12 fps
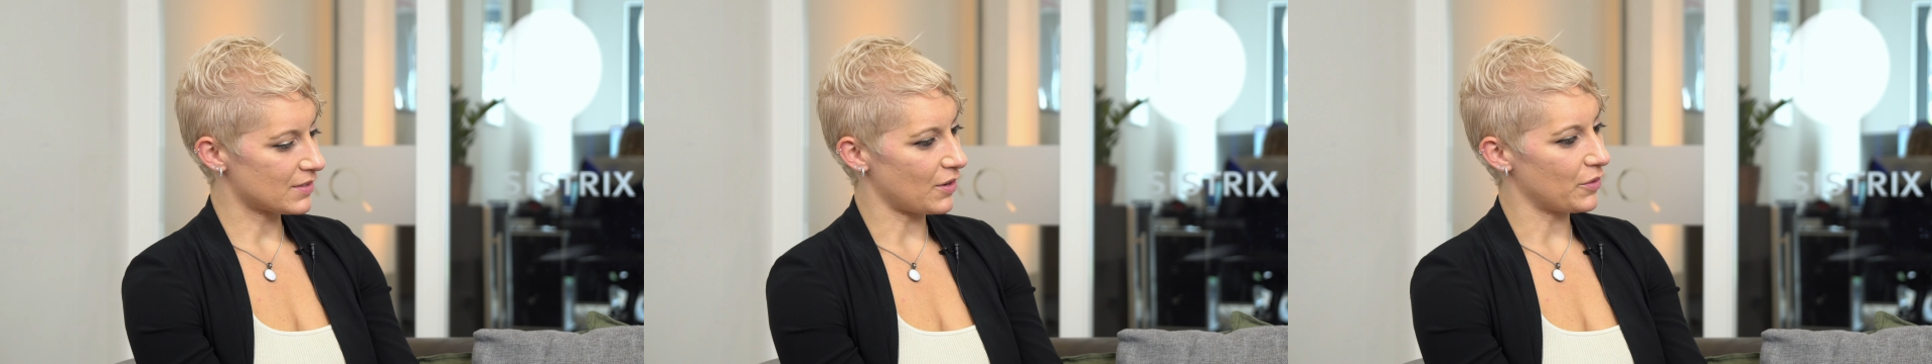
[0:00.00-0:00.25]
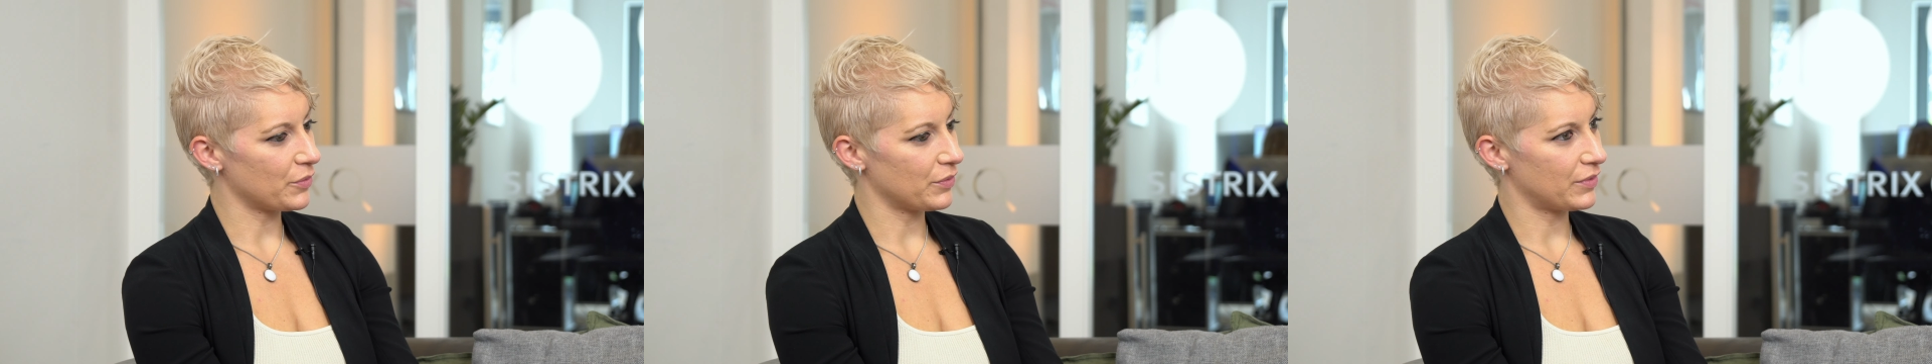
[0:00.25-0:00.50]

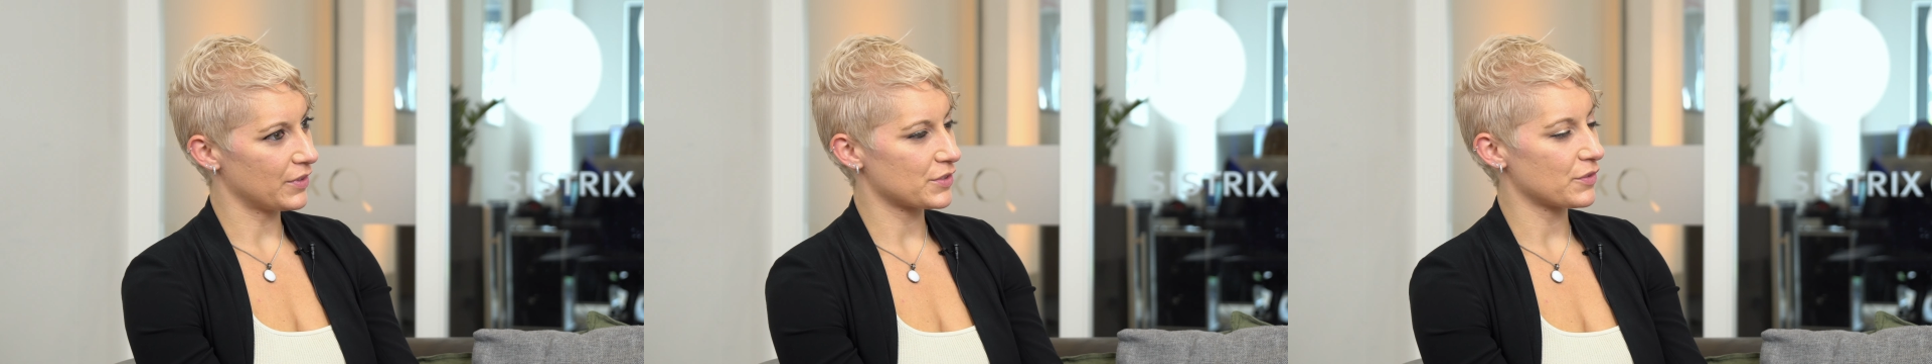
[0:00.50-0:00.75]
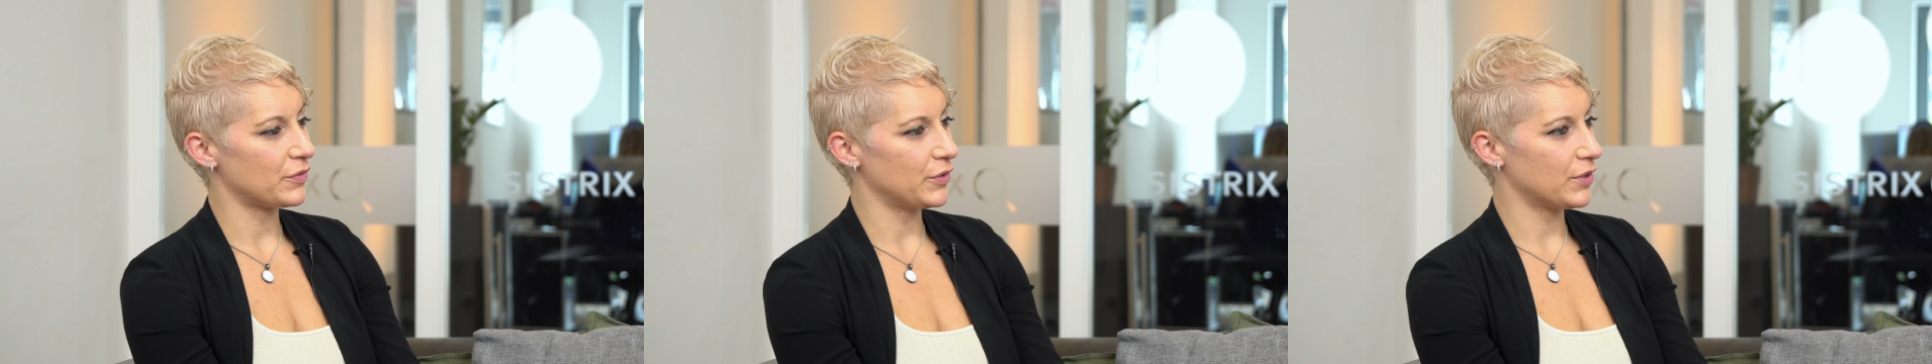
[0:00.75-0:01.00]
So there's
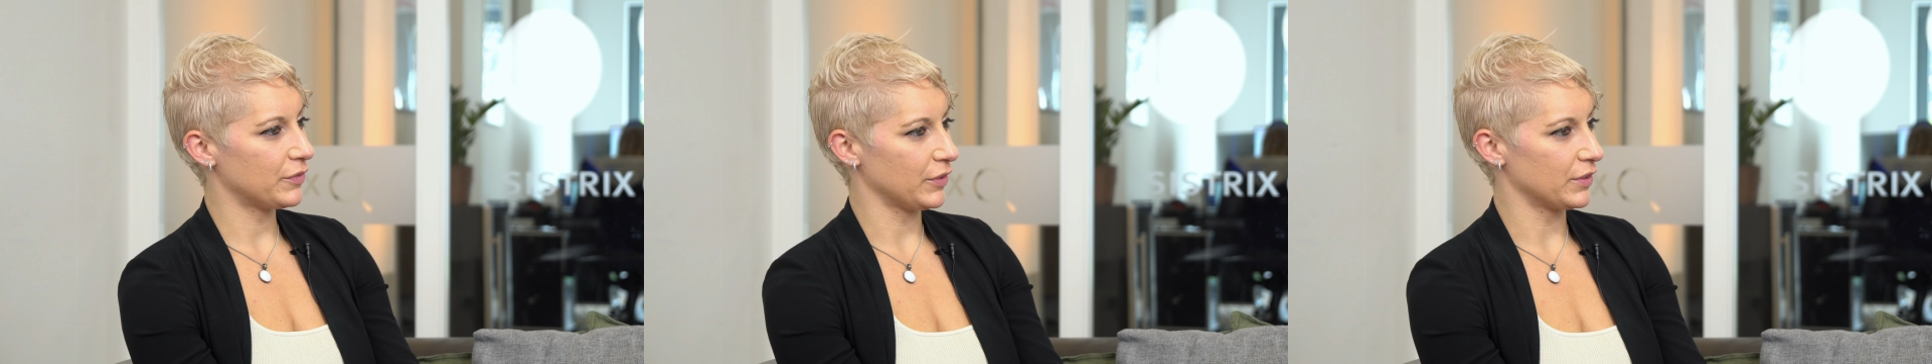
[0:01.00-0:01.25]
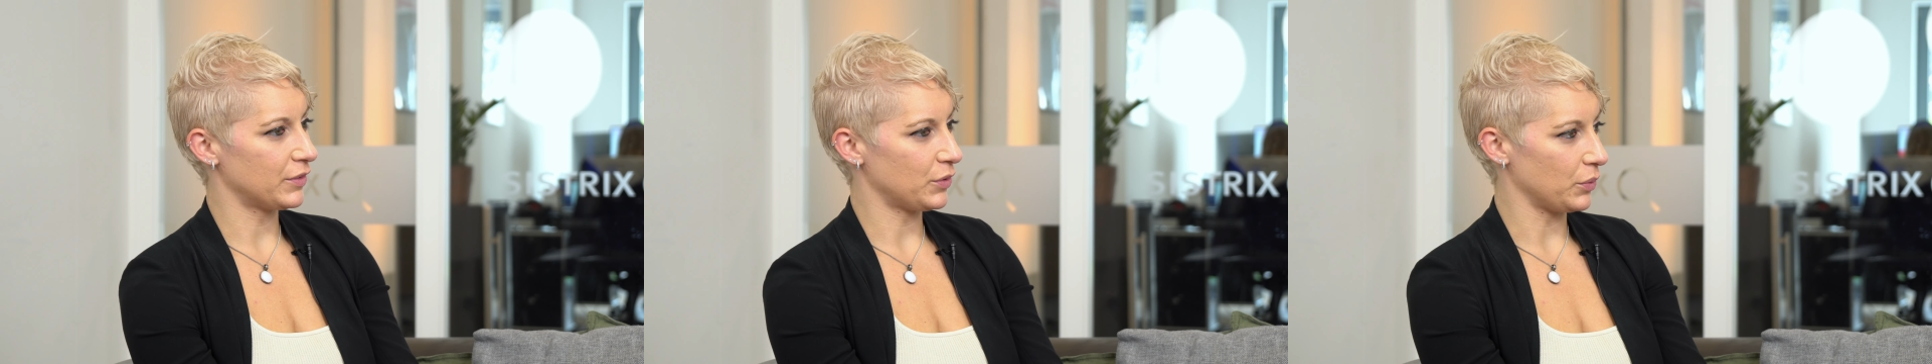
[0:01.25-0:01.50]
a few
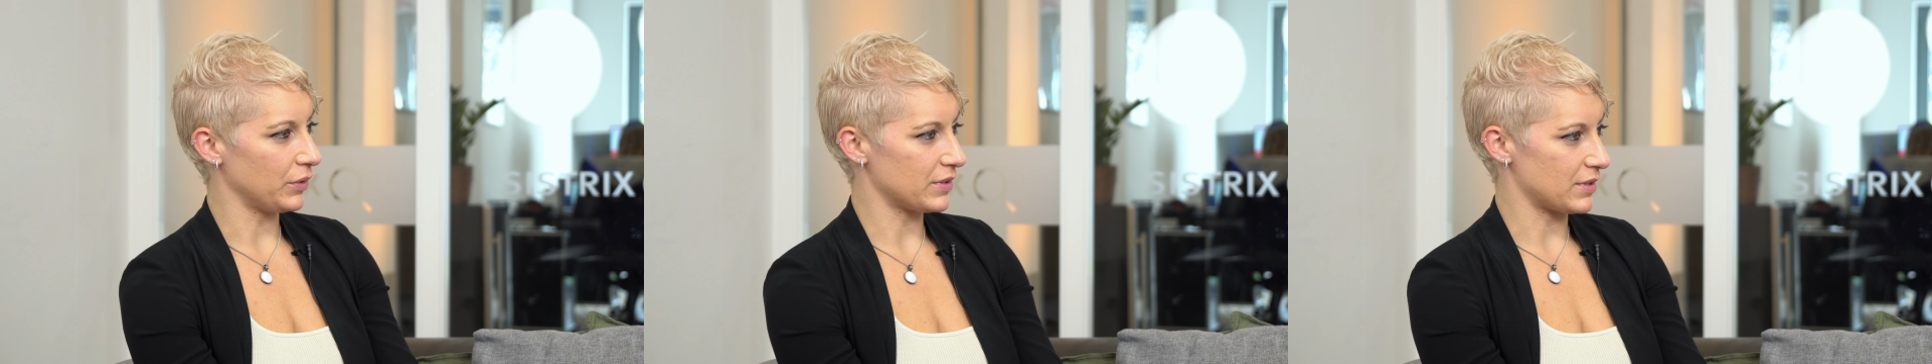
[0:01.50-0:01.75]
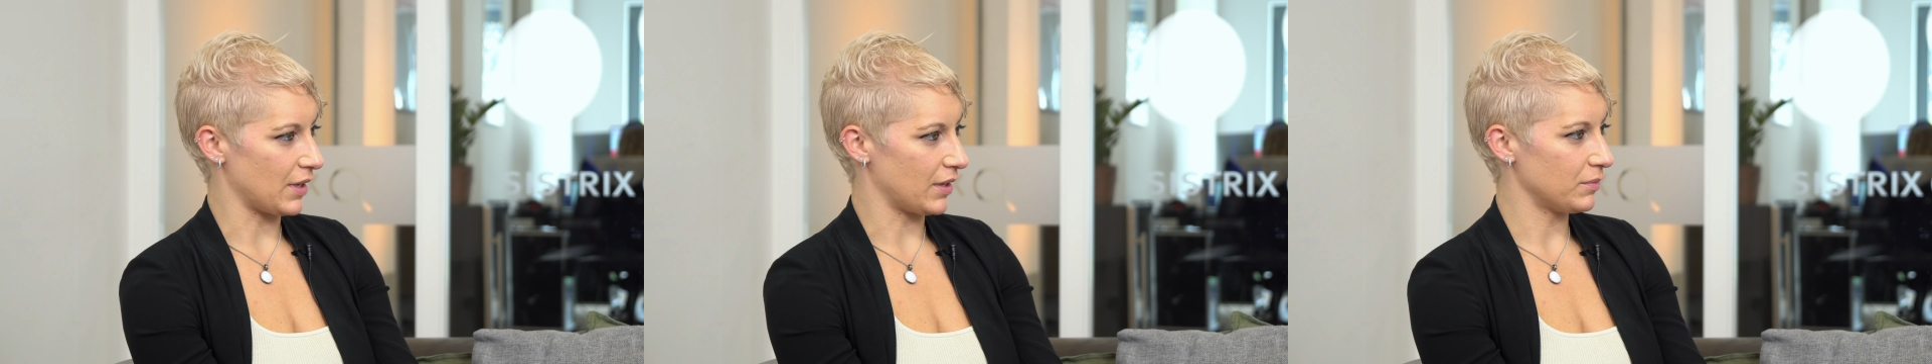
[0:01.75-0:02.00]
different tools
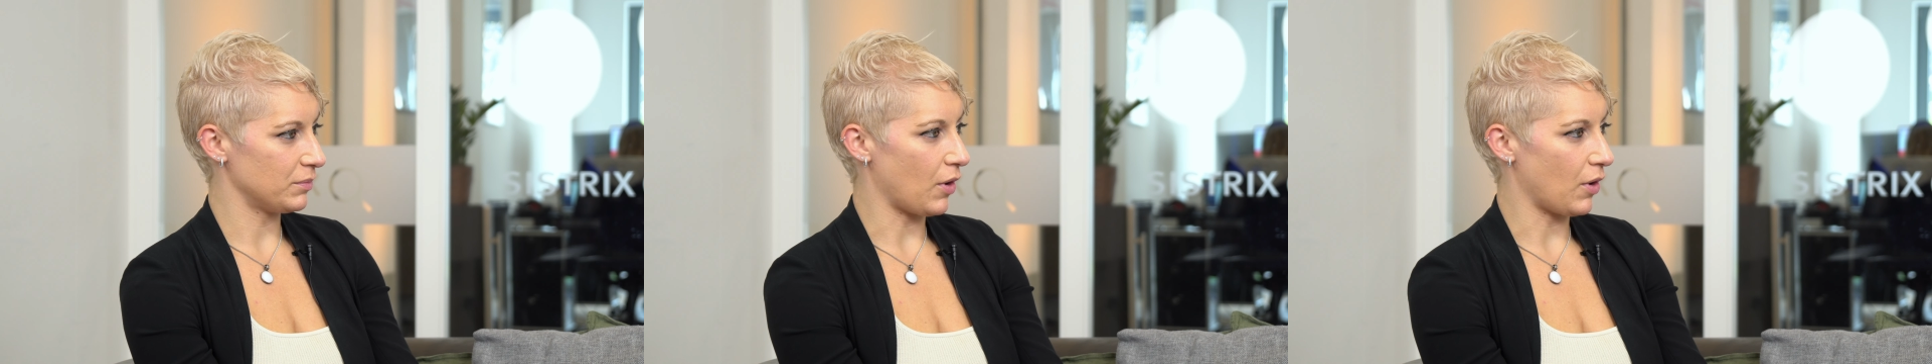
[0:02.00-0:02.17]
that